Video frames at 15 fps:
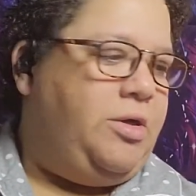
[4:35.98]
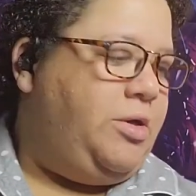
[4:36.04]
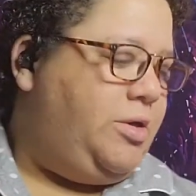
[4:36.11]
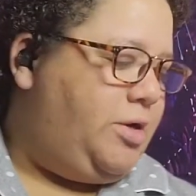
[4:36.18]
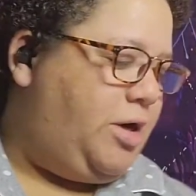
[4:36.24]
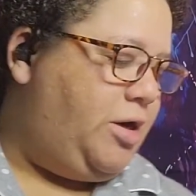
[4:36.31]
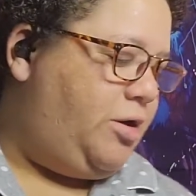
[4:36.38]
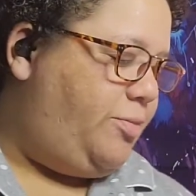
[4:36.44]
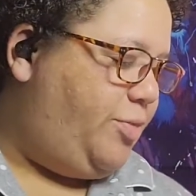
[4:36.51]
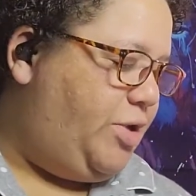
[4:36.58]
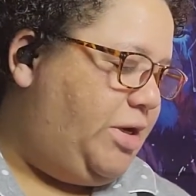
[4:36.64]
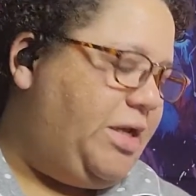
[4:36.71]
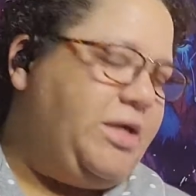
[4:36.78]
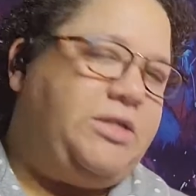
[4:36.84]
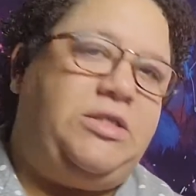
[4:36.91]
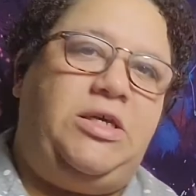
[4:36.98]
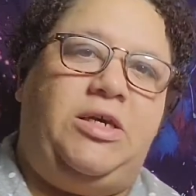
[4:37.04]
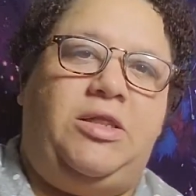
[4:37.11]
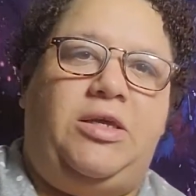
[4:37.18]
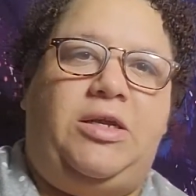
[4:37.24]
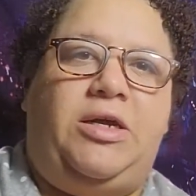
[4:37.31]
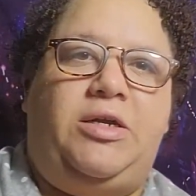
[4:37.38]
The next thing
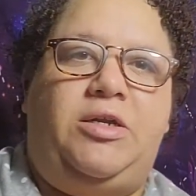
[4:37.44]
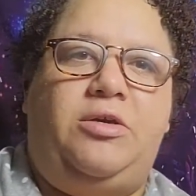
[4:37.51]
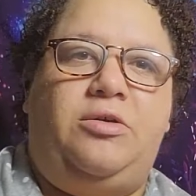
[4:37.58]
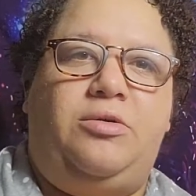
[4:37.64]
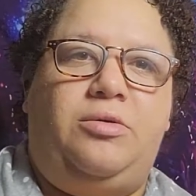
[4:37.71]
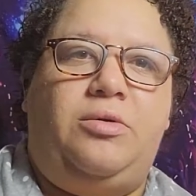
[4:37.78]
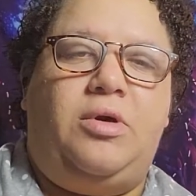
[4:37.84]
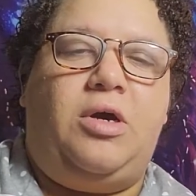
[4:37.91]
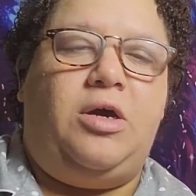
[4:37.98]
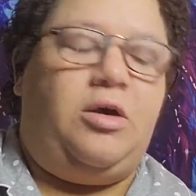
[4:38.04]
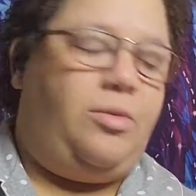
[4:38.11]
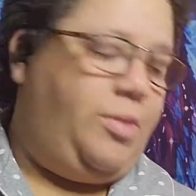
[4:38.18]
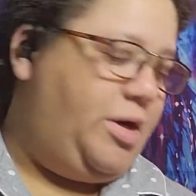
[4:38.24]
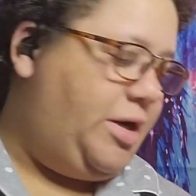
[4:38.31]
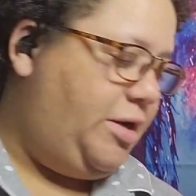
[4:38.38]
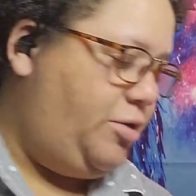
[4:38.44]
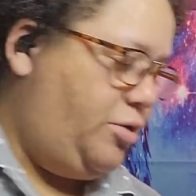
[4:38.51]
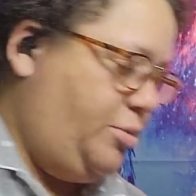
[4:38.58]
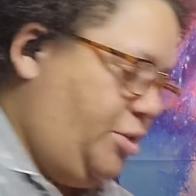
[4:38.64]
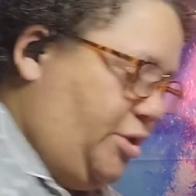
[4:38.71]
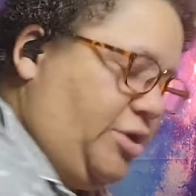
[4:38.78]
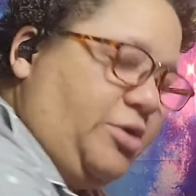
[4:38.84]
that I do, and I
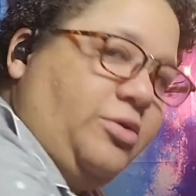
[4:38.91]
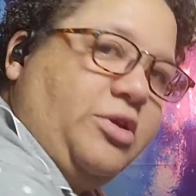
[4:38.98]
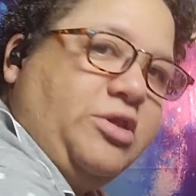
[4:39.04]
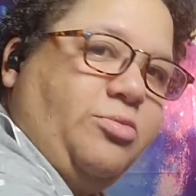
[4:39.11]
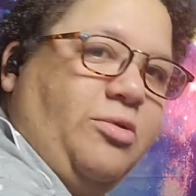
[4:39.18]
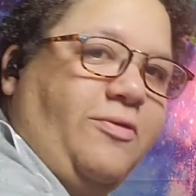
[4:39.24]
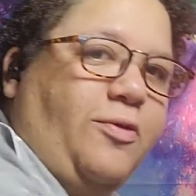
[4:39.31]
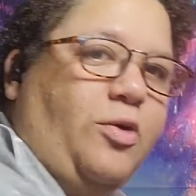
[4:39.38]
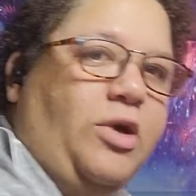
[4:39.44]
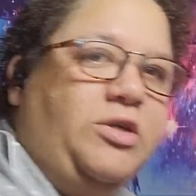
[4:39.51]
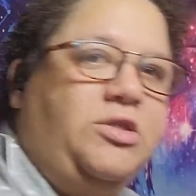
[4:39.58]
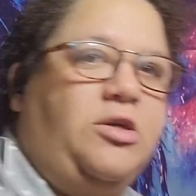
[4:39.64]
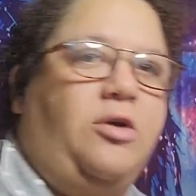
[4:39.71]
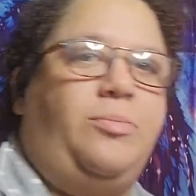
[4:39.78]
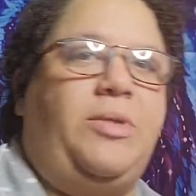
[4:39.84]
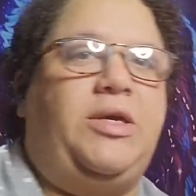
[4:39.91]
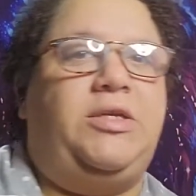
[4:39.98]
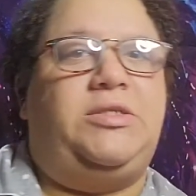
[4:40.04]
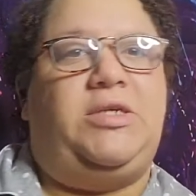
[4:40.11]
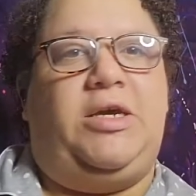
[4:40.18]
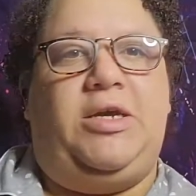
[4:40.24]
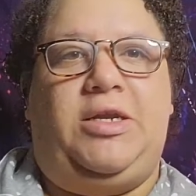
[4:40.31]
normally do this before I start
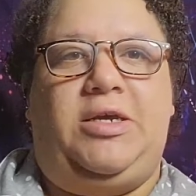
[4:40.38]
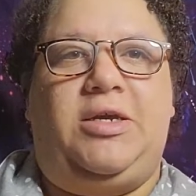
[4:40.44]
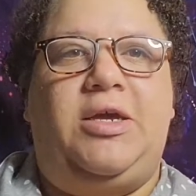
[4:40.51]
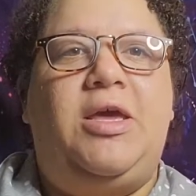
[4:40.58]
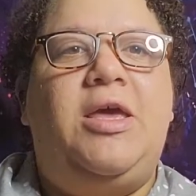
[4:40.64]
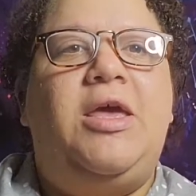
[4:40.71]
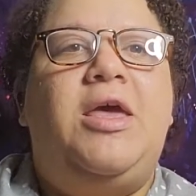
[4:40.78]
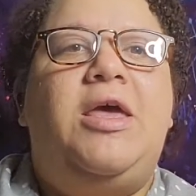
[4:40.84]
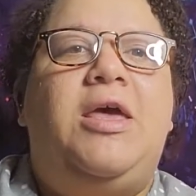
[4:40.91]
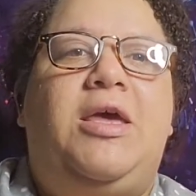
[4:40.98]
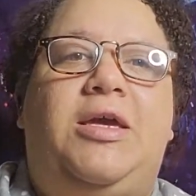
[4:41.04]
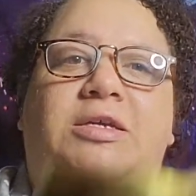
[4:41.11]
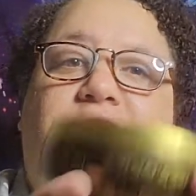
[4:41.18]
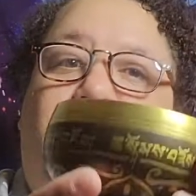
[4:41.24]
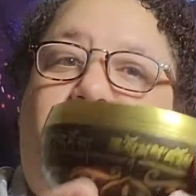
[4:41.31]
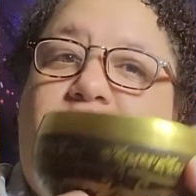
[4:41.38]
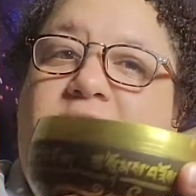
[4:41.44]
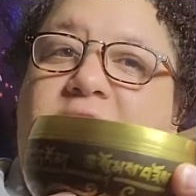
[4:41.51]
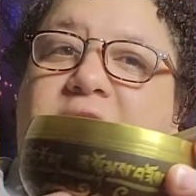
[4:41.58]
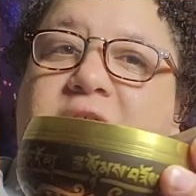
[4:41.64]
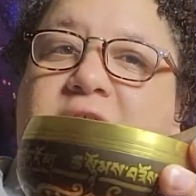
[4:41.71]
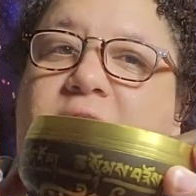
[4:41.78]
meditating, is using
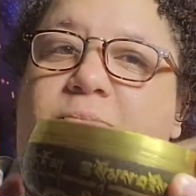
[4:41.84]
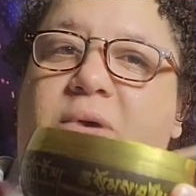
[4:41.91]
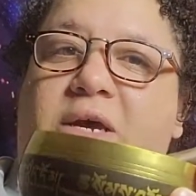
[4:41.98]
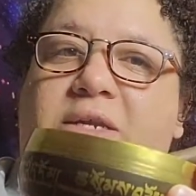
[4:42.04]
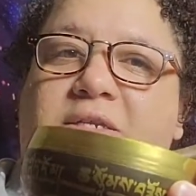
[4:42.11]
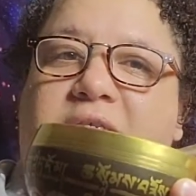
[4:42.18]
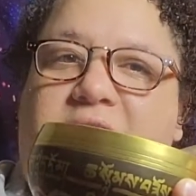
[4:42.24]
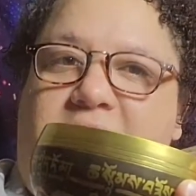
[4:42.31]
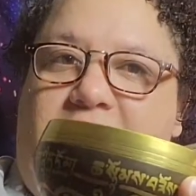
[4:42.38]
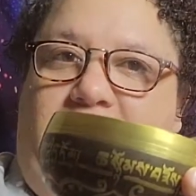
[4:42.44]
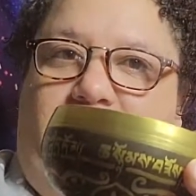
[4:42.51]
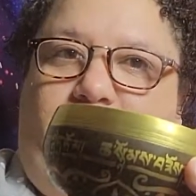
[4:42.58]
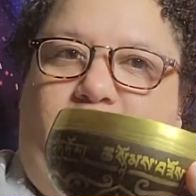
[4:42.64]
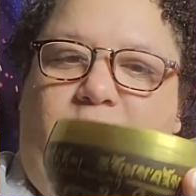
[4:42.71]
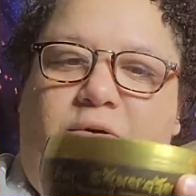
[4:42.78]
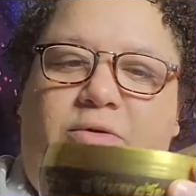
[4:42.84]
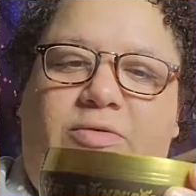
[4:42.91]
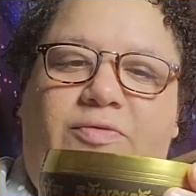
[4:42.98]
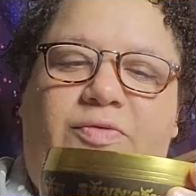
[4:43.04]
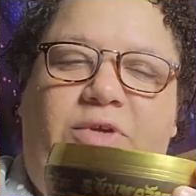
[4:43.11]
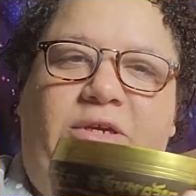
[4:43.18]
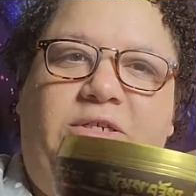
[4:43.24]
this Tibetan singing bowl.
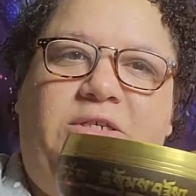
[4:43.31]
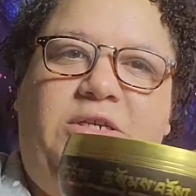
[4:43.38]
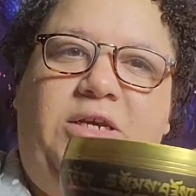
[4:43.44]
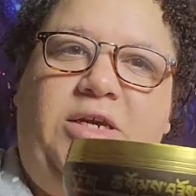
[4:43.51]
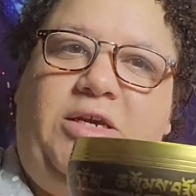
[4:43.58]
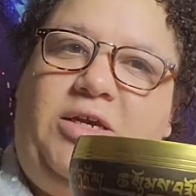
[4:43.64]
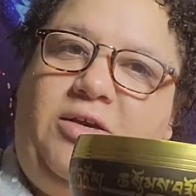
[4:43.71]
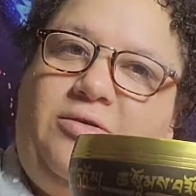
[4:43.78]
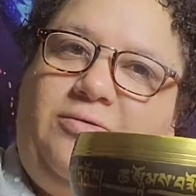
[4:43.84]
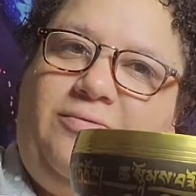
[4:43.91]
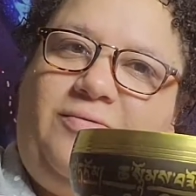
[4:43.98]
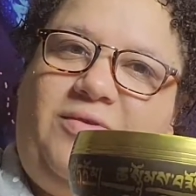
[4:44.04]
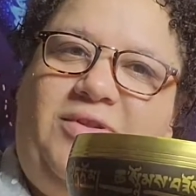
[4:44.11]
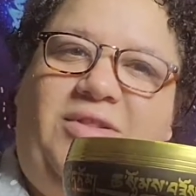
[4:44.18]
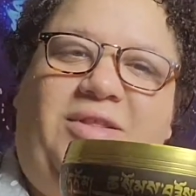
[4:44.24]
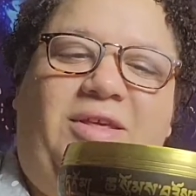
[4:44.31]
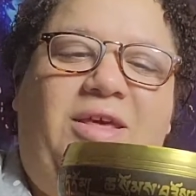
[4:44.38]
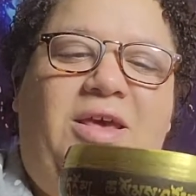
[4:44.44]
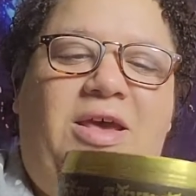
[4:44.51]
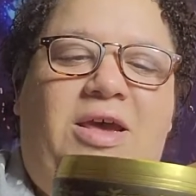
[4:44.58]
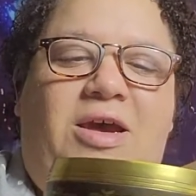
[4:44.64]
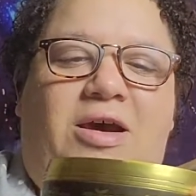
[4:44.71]
Isn't it cute?
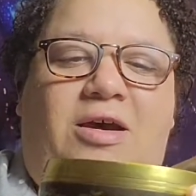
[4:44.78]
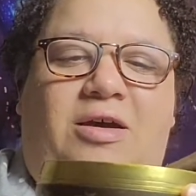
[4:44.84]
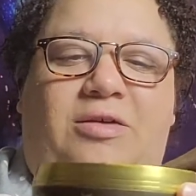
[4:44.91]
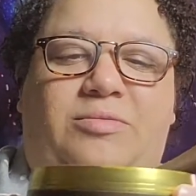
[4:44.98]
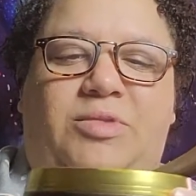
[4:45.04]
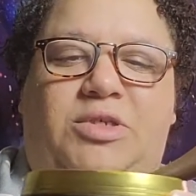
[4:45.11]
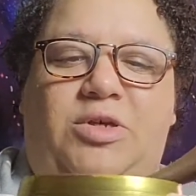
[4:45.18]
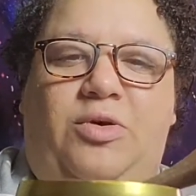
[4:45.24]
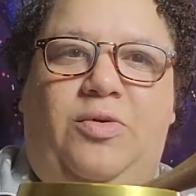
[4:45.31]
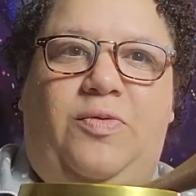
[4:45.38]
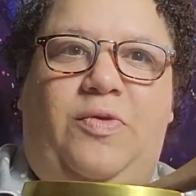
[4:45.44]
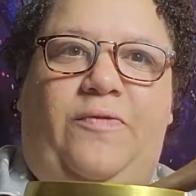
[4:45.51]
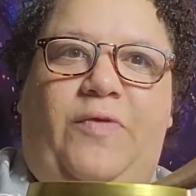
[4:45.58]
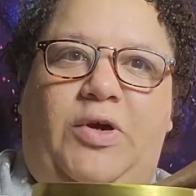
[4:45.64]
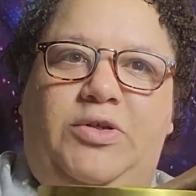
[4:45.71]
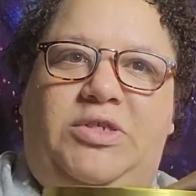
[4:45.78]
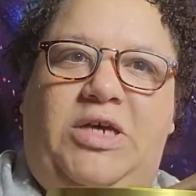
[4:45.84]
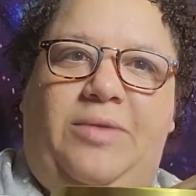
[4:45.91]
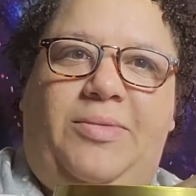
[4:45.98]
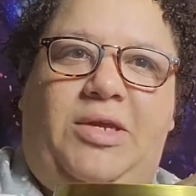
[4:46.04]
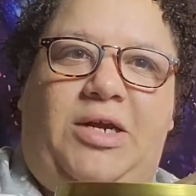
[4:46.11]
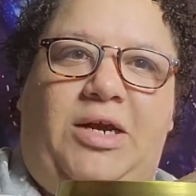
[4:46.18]
So the first
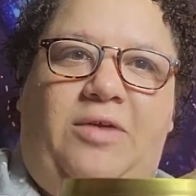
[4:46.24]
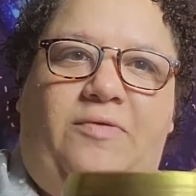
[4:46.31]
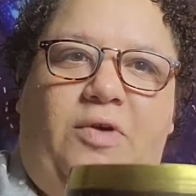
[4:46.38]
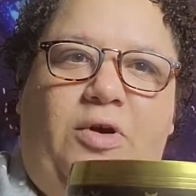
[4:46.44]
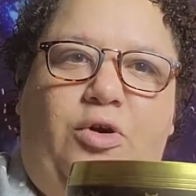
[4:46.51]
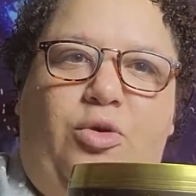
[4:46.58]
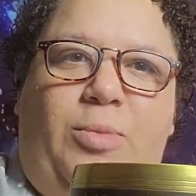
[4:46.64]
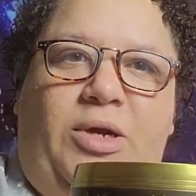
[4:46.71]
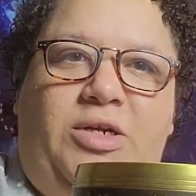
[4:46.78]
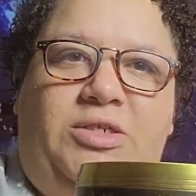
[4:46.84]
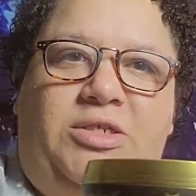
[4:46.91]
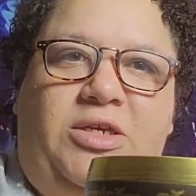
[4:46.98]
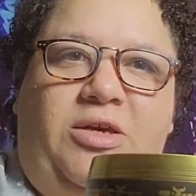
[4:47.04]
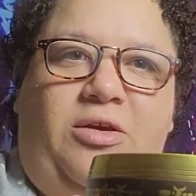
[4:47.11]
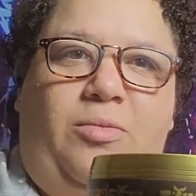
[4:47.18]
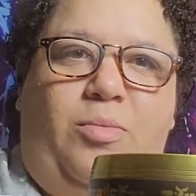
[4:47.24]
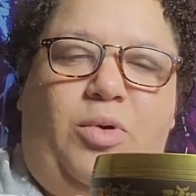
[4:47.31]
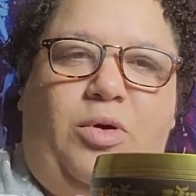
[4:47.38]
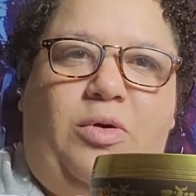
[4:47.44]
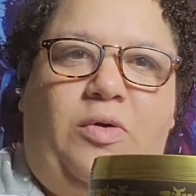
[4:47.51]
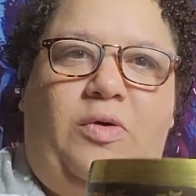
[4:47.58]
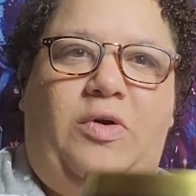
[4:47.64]
time that I ever heard about a singing
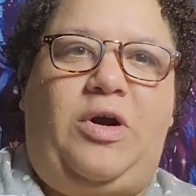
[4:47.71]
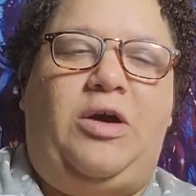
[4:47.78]
bowl,